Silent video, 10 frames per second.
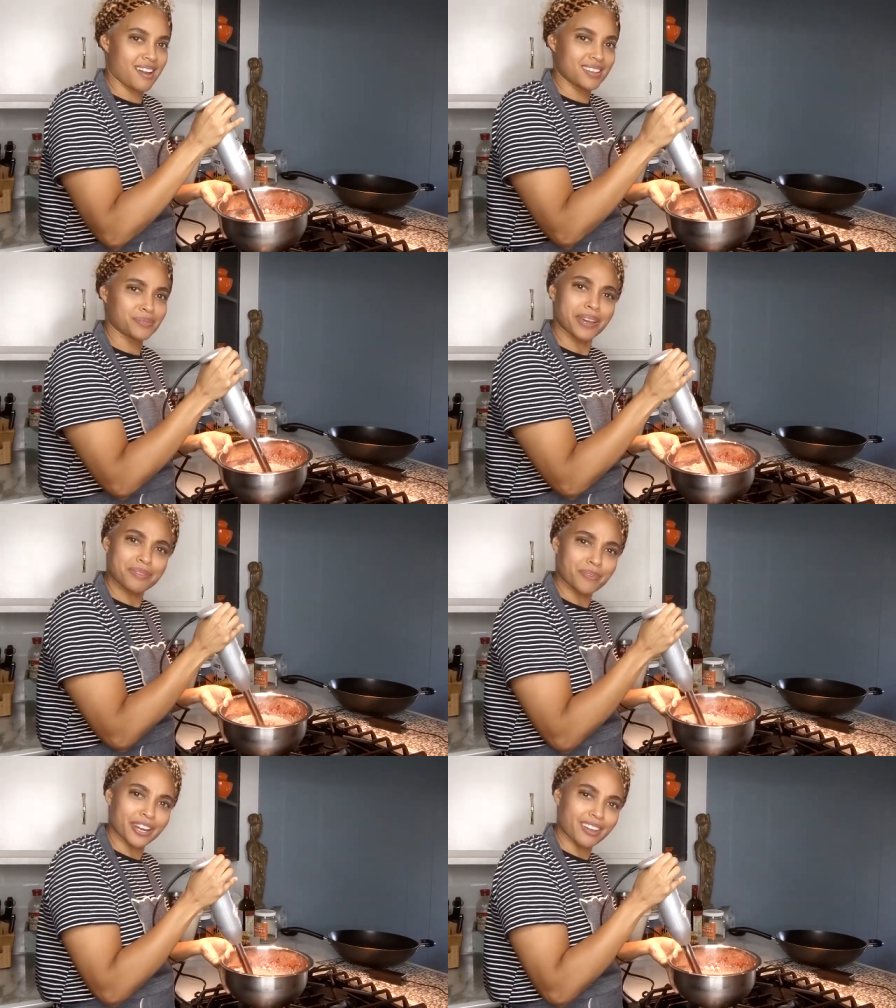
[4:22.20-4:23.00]

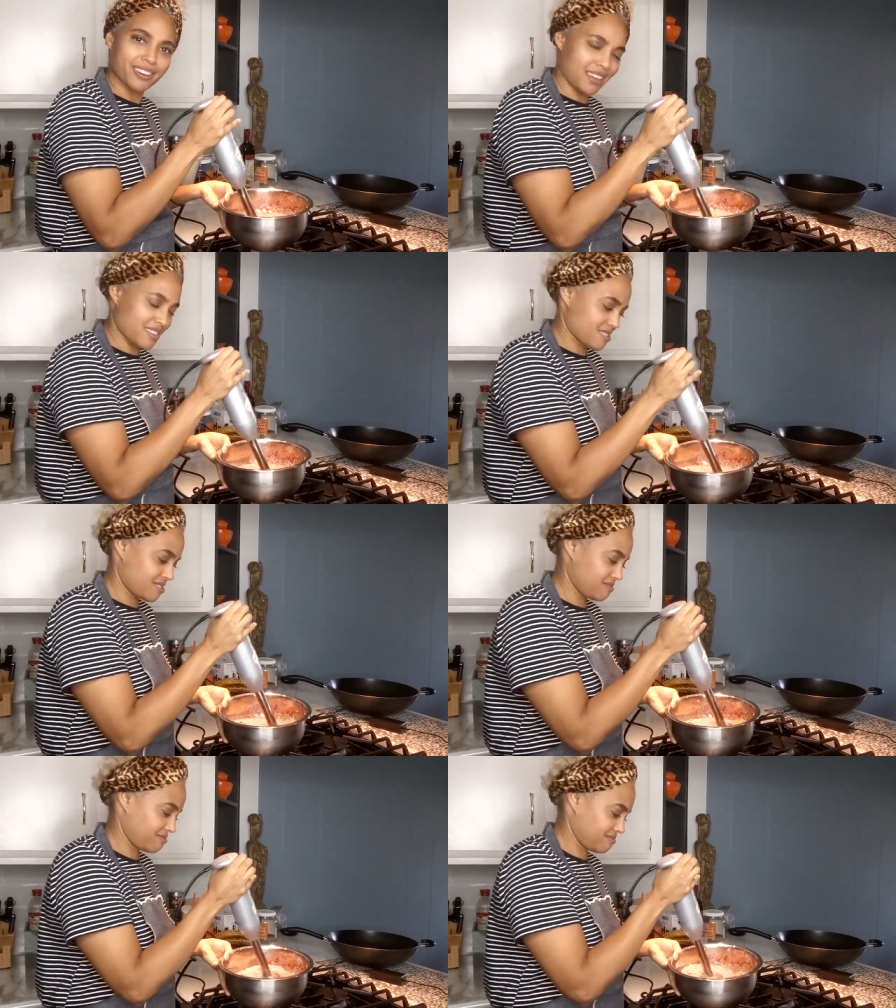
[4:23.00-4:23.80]
it's pretty good, I
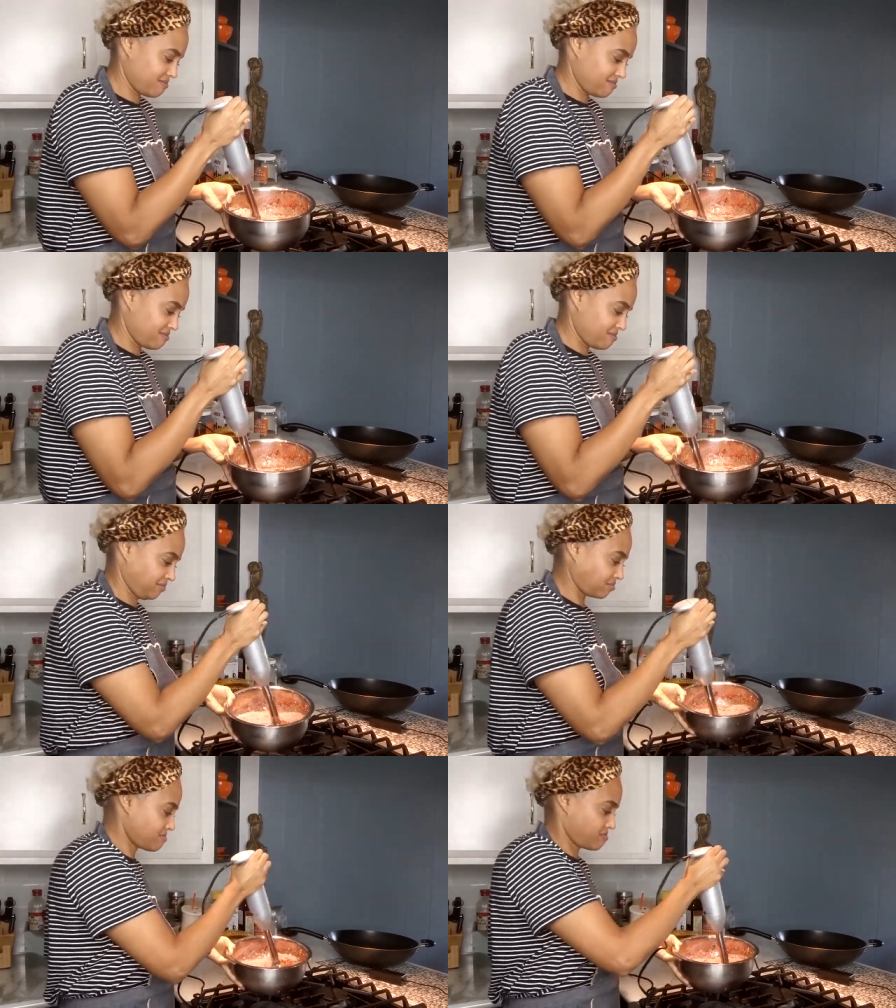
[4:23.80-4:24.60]

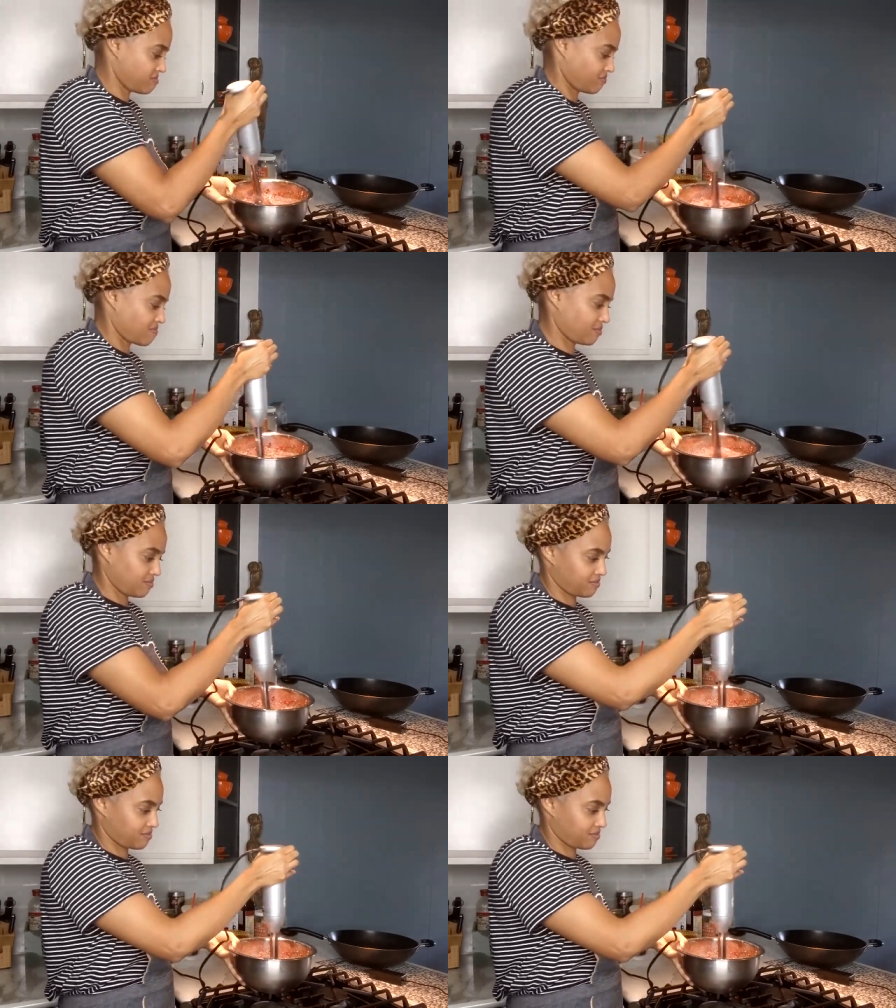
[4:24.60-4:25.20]
think.